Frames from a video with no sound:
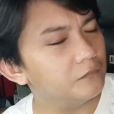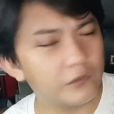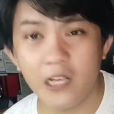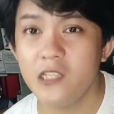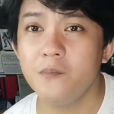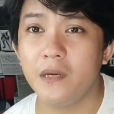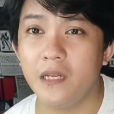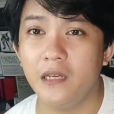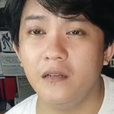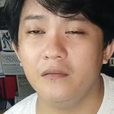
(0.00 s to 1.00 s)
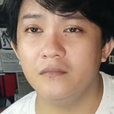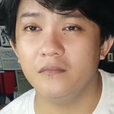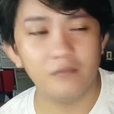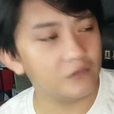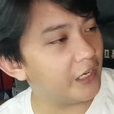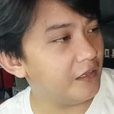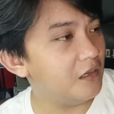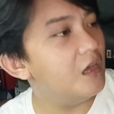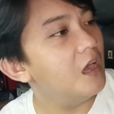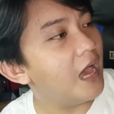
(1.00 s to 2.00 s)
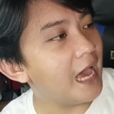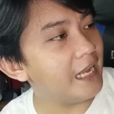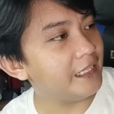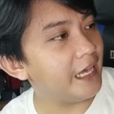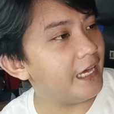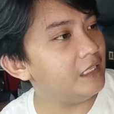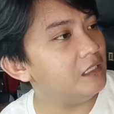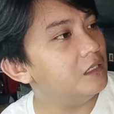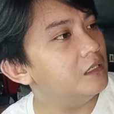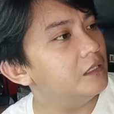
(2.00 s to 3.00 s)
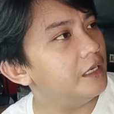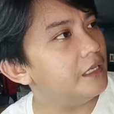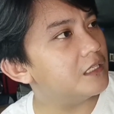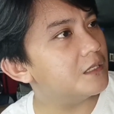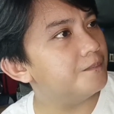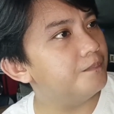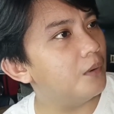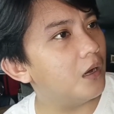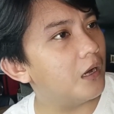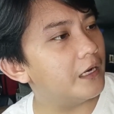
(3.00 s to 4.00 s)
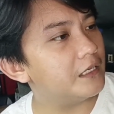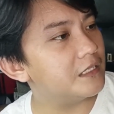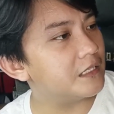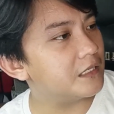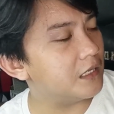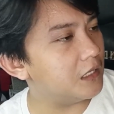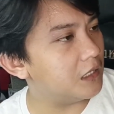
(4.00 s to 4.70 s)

right spinning. Okay, and then its parts,